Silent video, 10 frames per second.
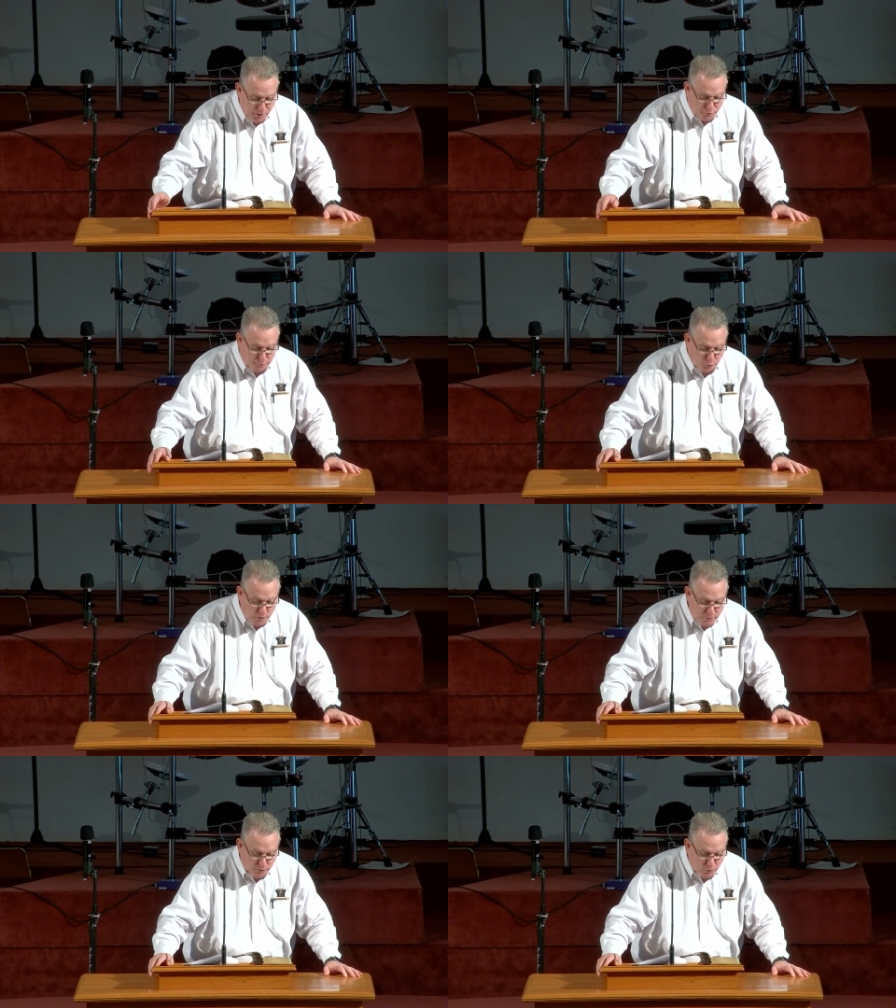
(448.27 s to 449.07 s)
for
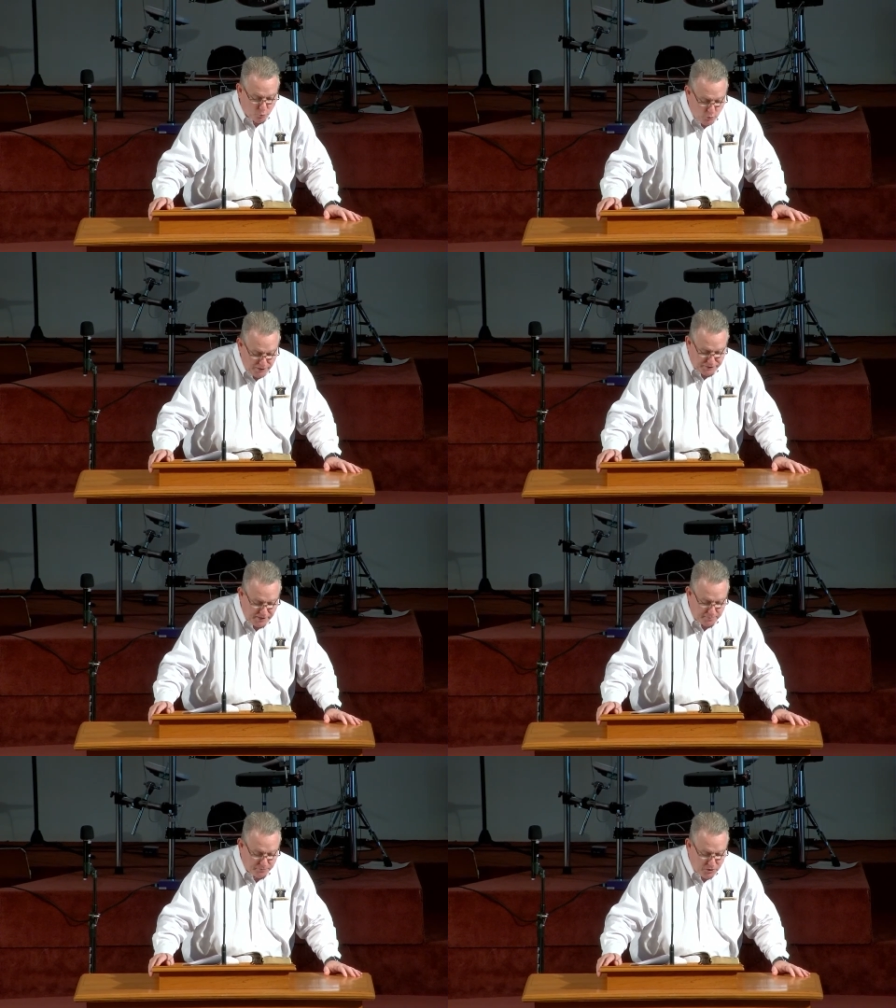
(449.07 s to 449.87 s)
we were with
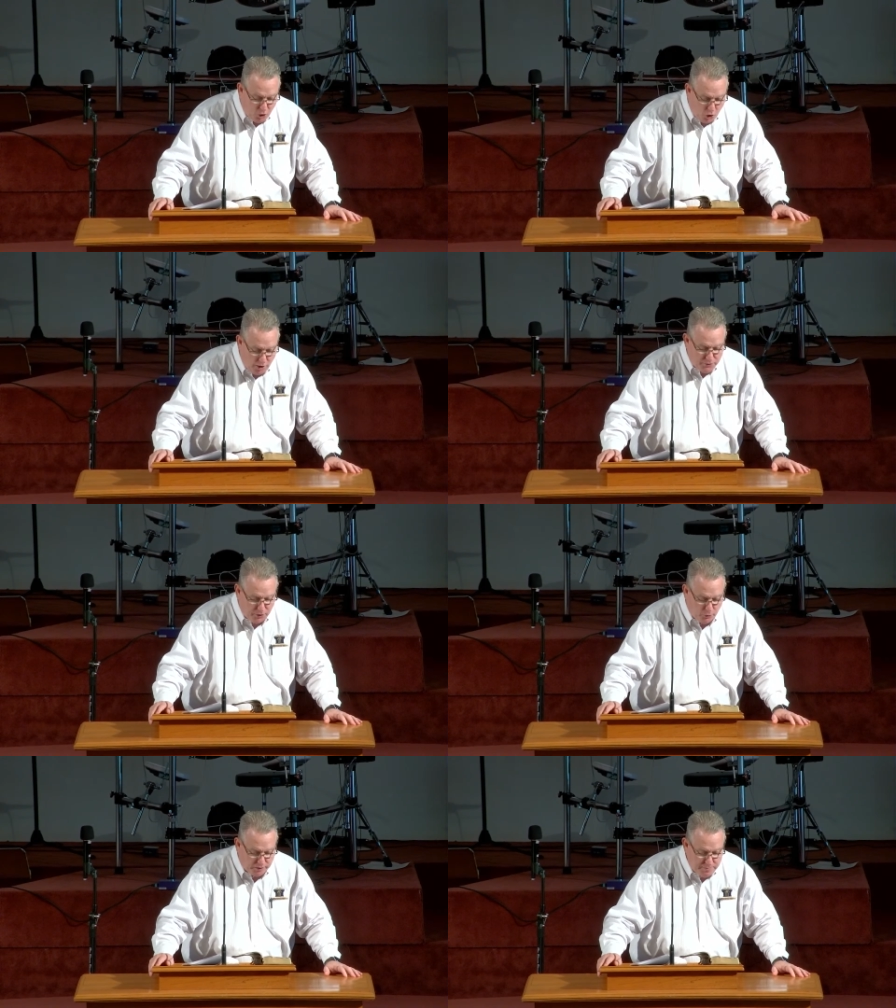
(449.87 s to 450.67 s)
him on the
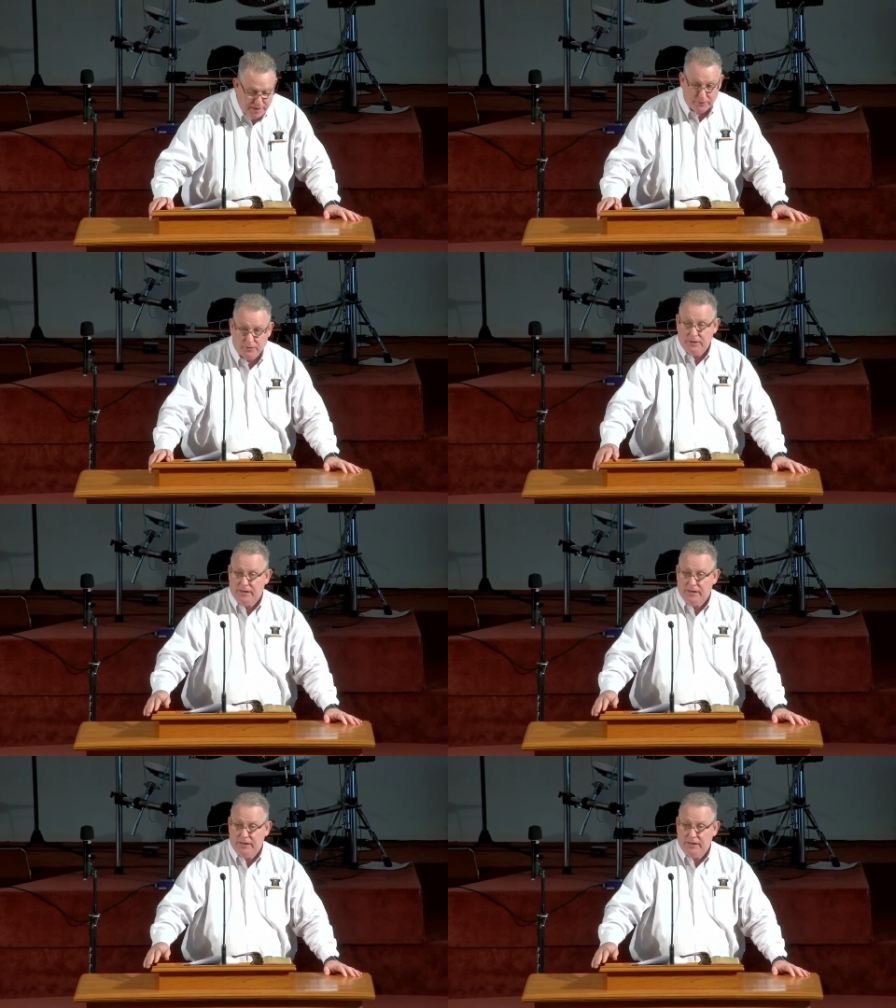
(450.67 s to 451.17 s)
holy mountain.